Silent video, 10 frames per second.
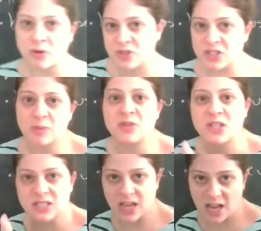the
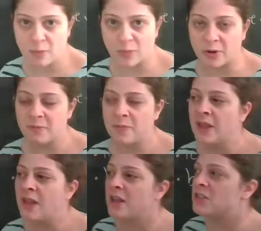substance amber.
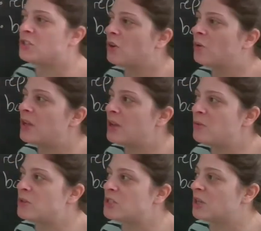So it
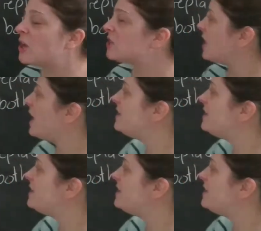was assigned